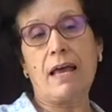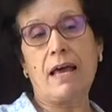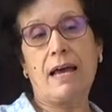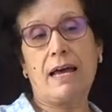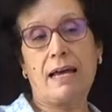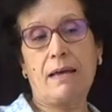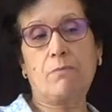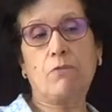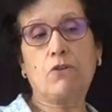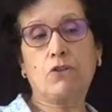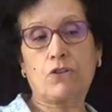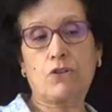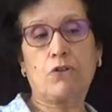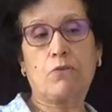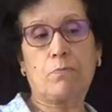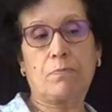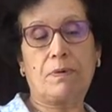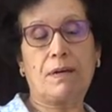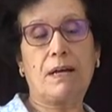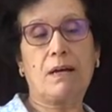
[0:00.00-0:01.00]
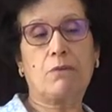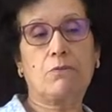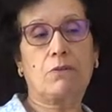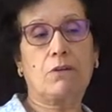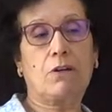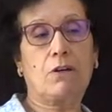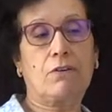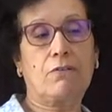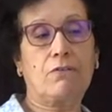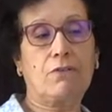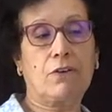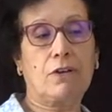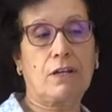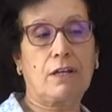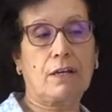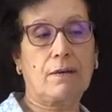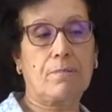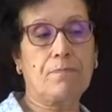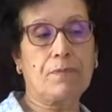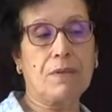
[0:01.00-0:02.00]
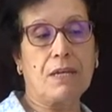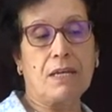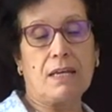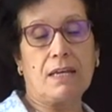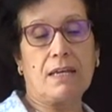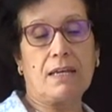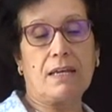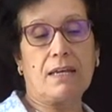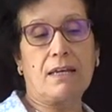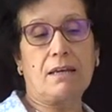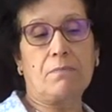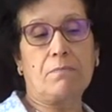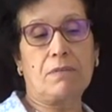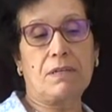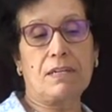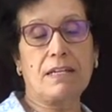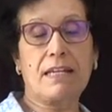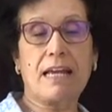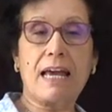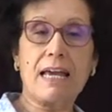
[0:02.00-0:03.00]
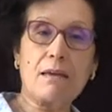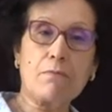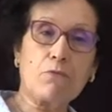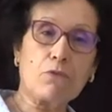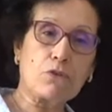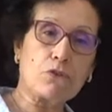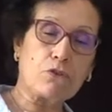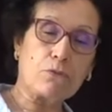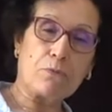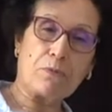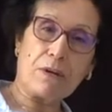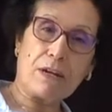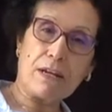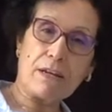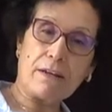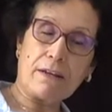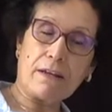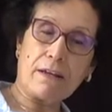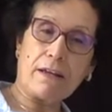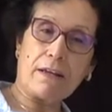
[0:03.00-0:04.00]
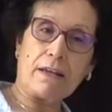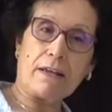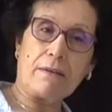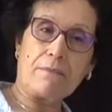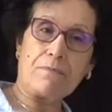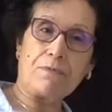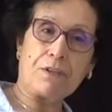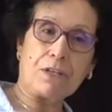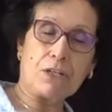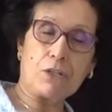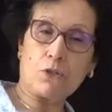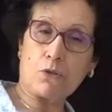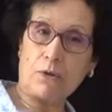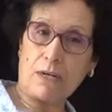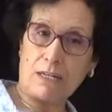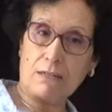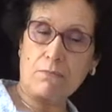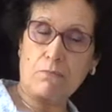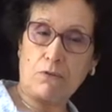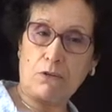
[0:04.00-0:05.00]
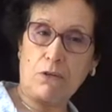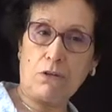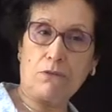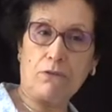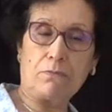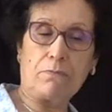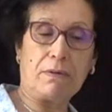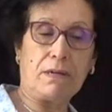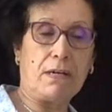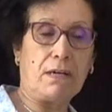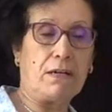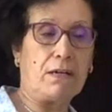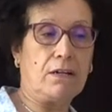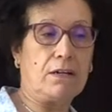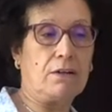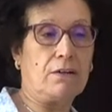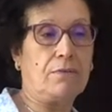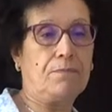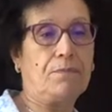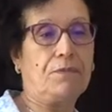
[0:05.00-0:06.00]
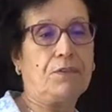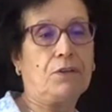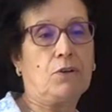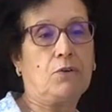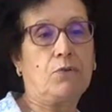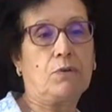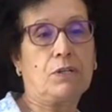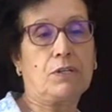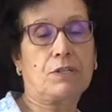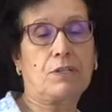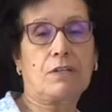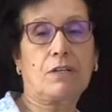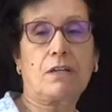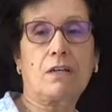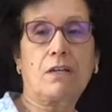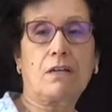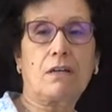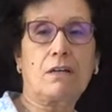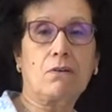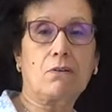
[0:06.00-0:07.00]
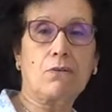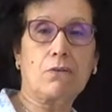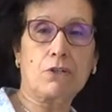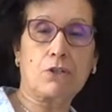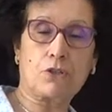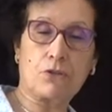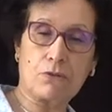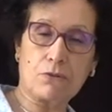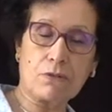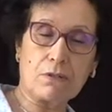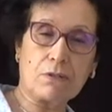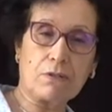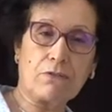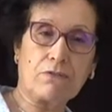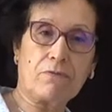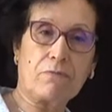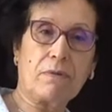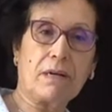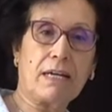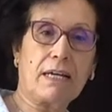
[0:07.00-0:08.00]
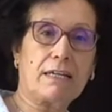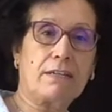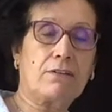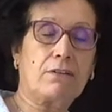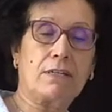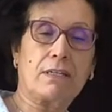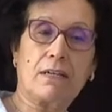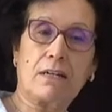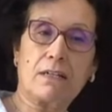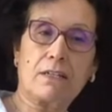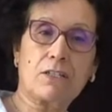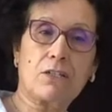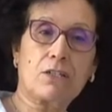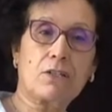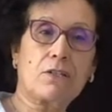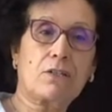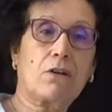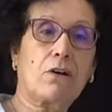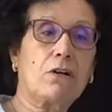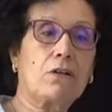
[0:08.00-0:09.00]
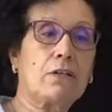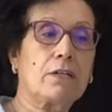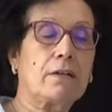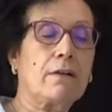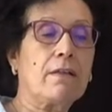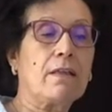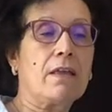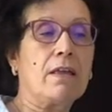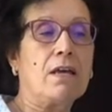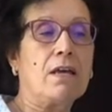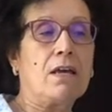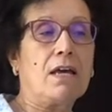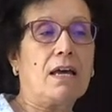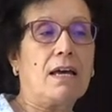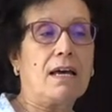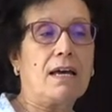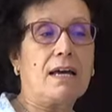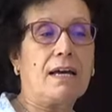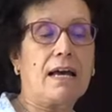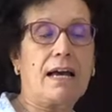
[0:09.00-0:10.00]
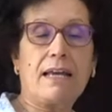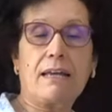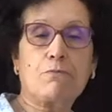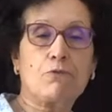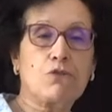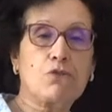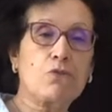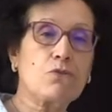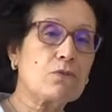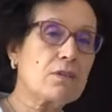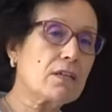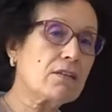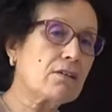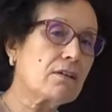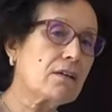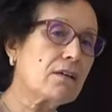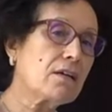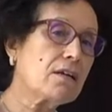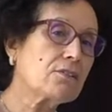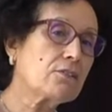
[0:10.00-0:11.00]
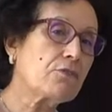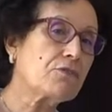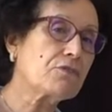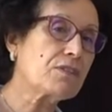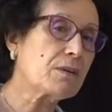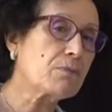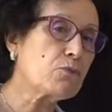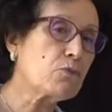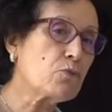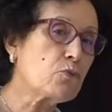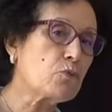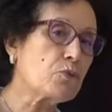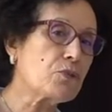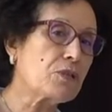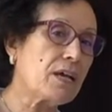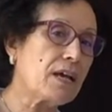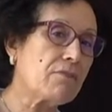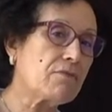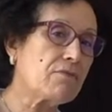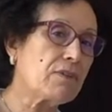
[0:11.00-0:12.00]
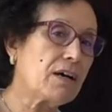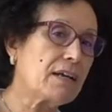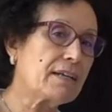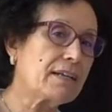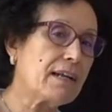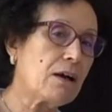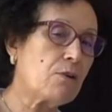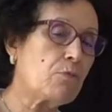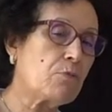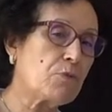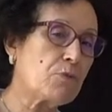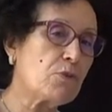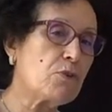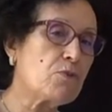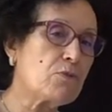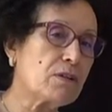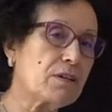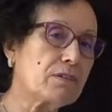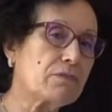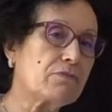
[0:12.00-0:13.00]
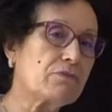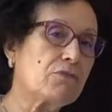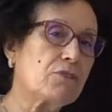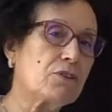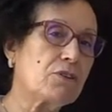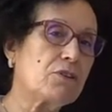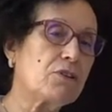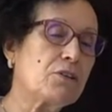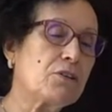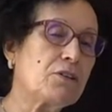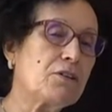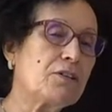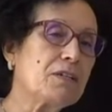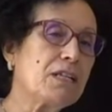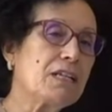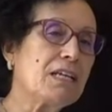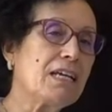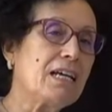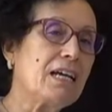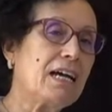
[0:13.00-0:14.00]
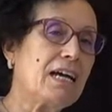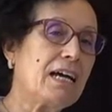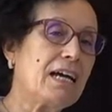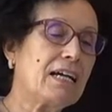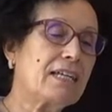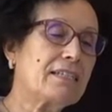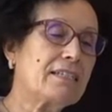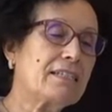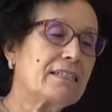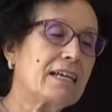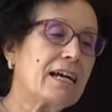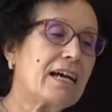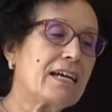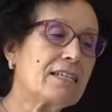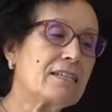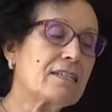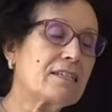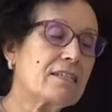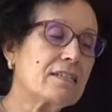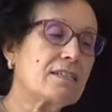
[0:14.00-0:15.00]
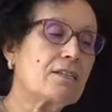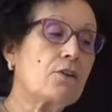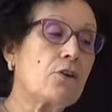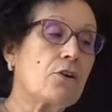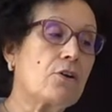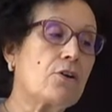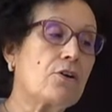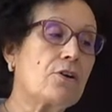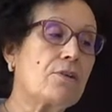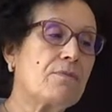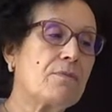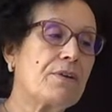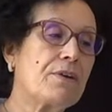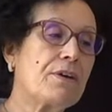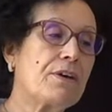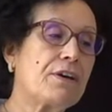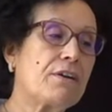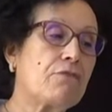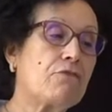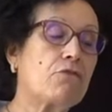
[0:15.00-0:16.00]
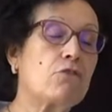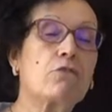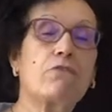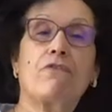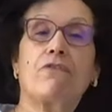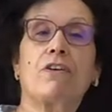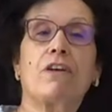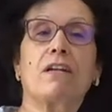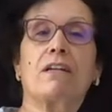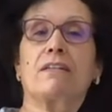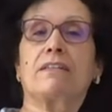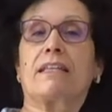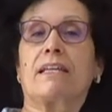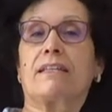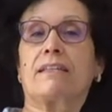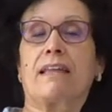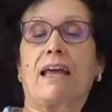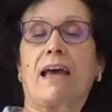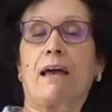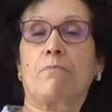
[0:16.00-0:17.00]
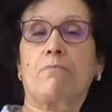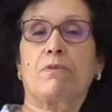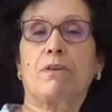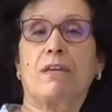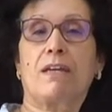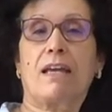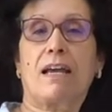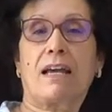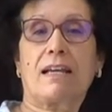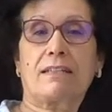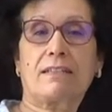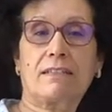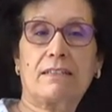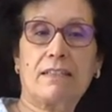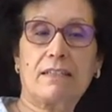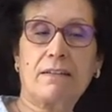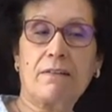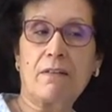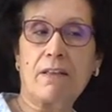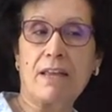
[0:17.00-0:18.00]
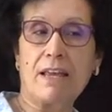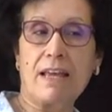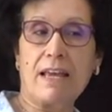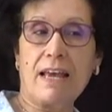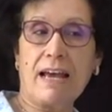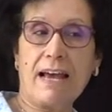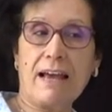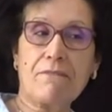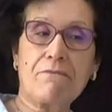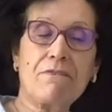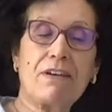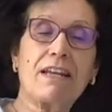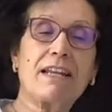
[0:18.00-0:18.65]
I am also proud of being able to bring Suad Mulhurma, who is a student of mine, a young scholar. I am sure that a lot of taboos are now broken for her, and I see her fulfilled and happy. And I